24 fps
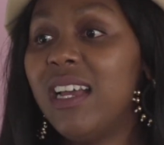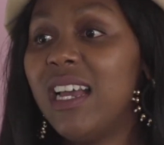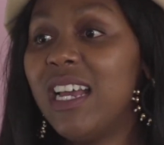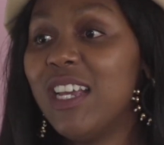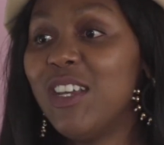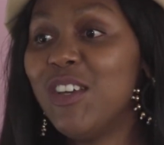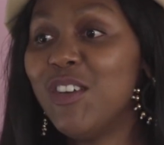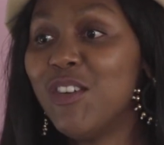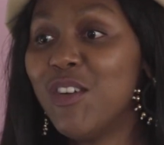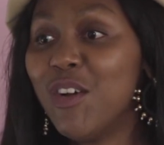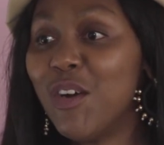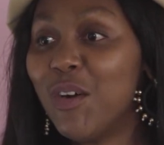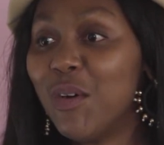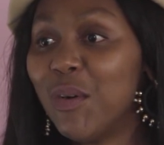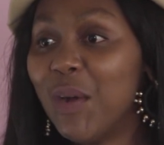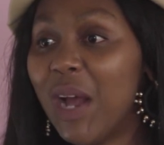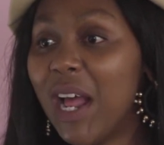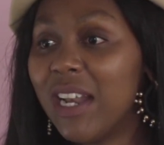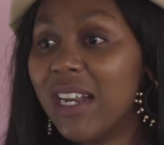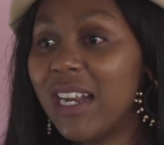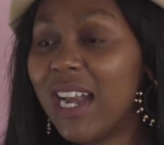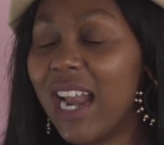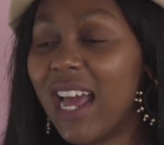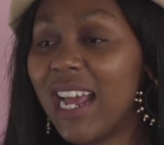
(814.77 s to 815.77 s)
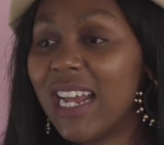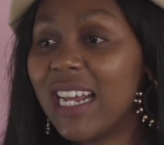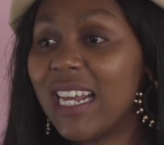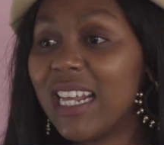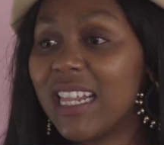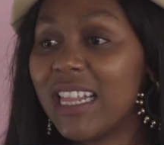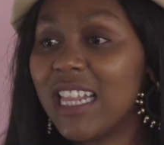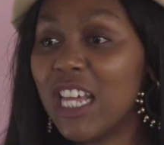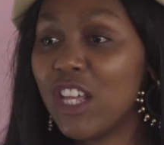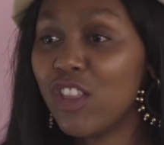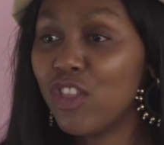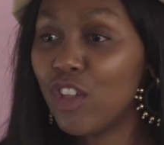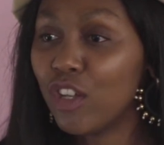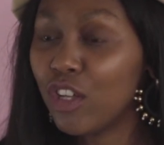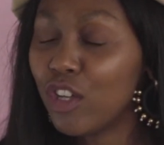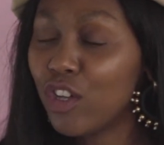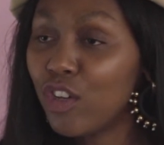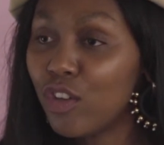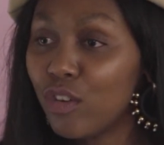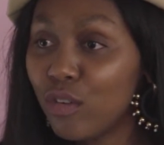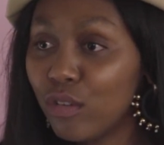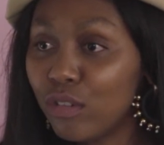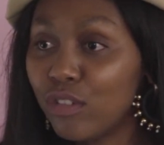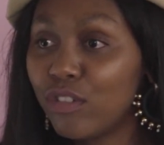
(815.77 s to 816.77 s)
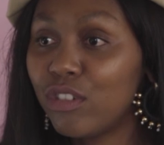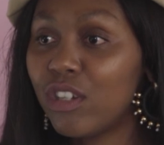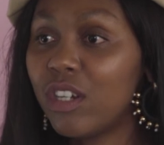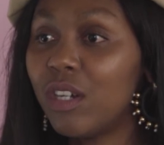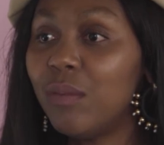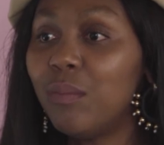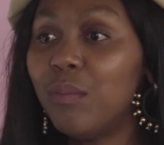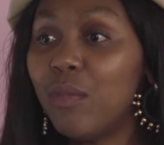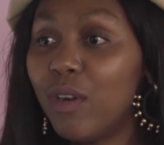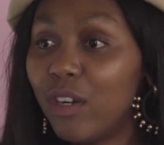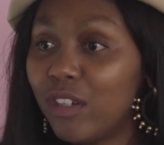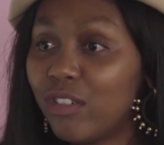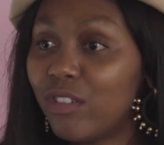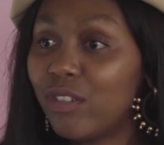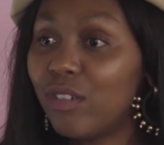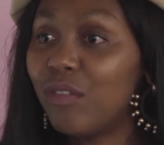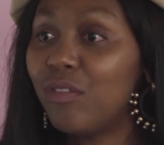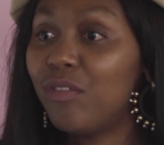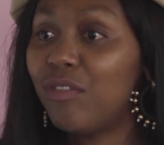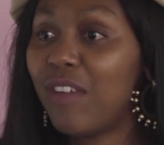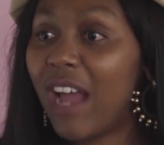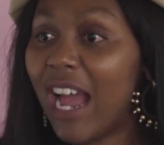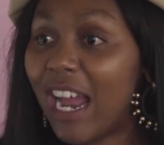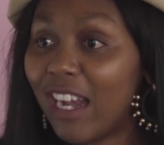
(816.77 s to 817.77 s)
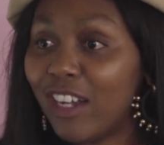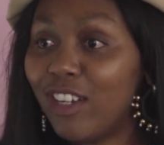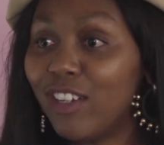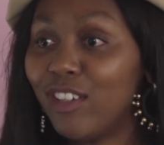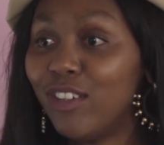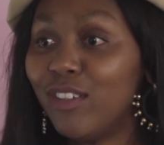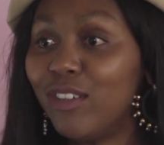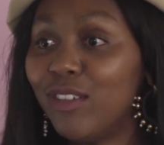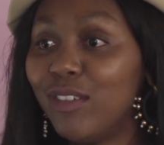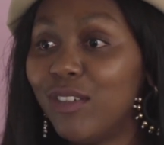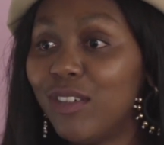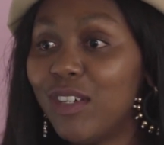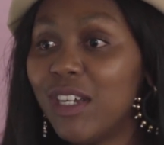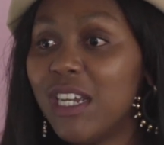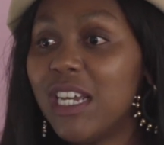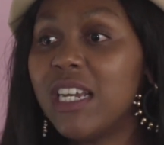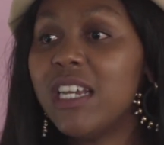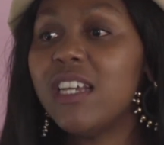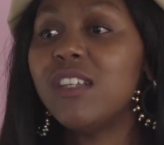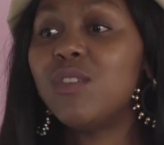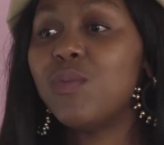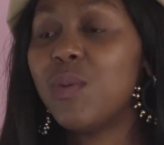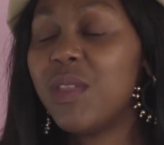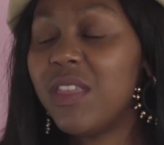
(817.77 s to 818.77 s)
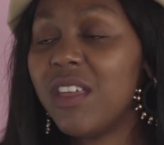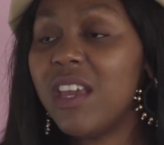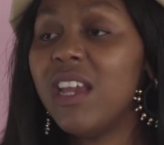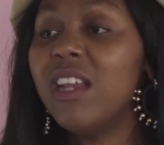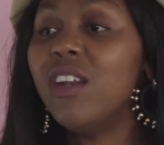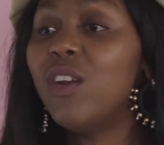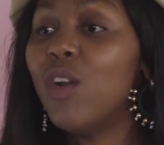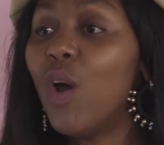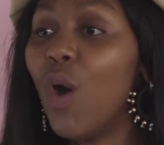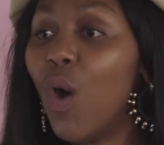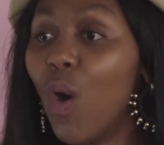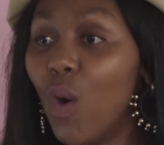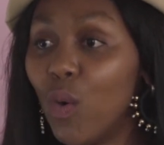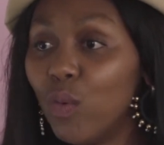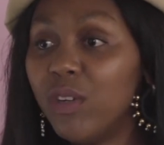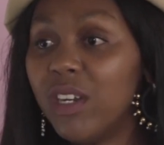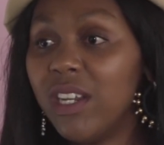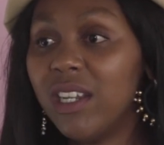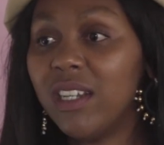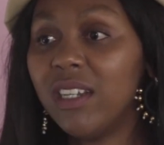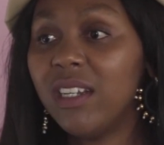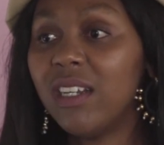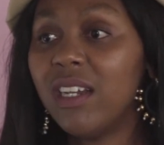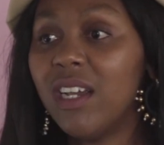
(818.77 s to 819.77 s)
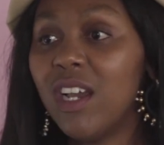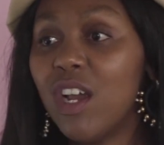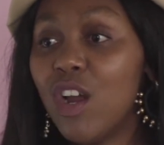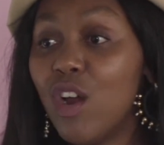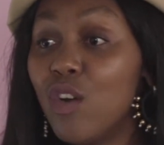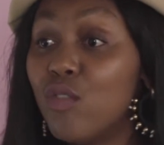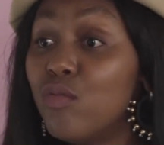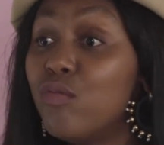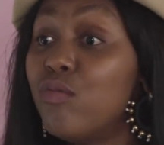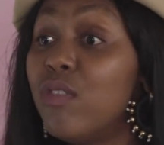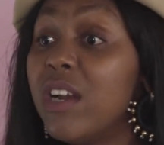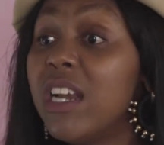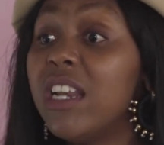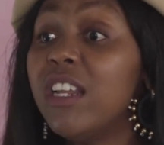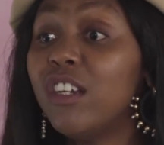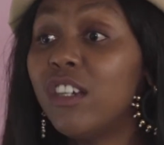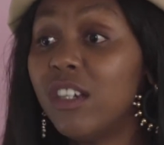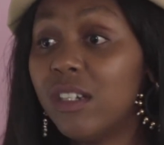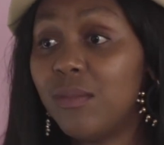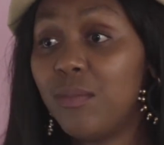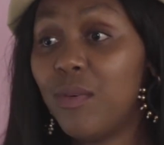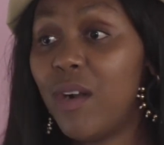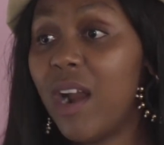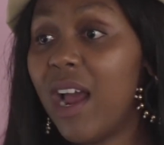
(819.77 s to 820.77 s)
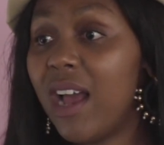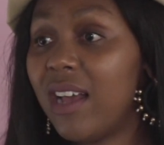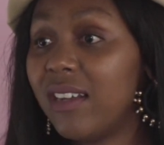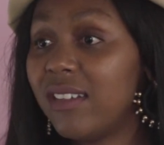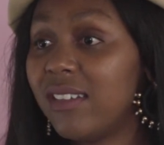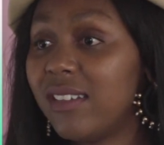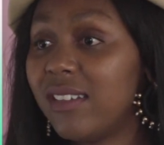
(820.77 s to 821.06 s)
and the huge commercial value is within owning a really good brand.